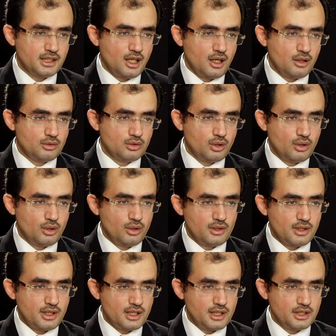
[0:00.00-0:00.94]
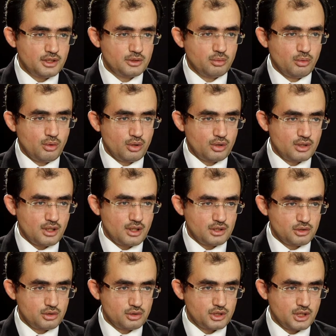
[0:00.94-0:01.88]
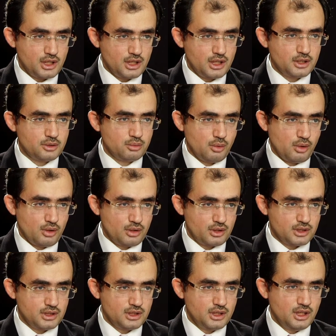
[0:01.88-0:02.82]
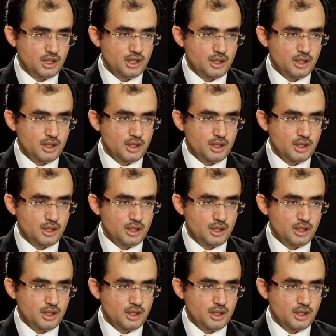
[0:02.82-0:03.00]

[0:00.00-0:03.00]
down all the networks, the social networks.